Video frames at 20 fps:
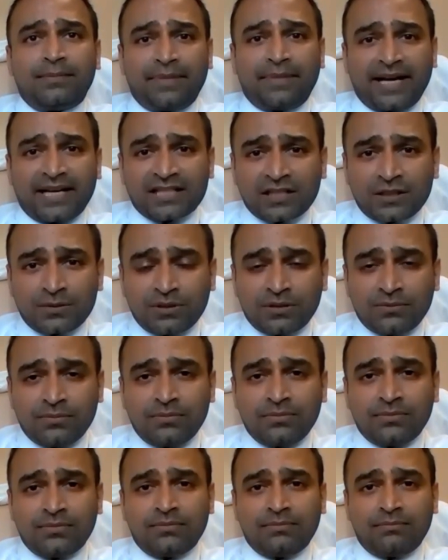the
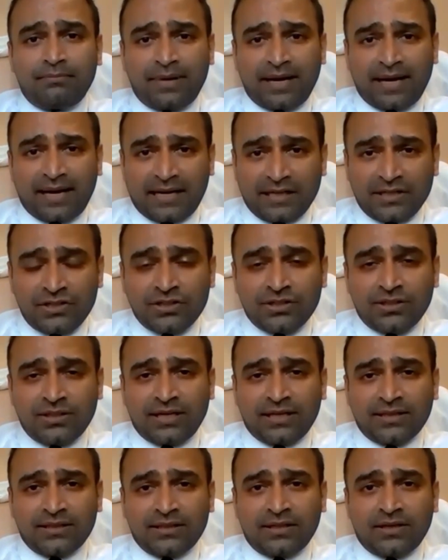maximum match
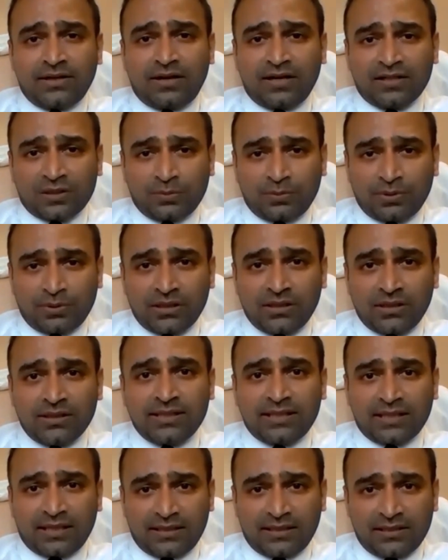that the
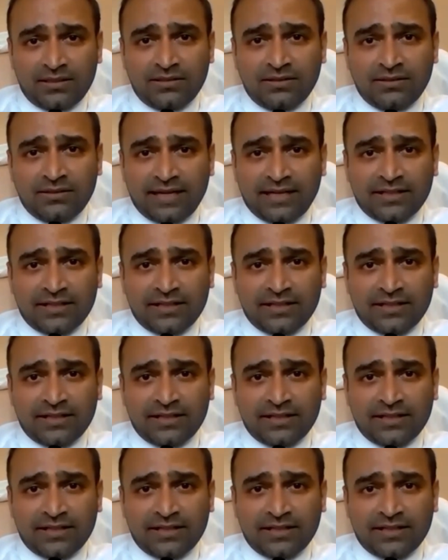hospital does.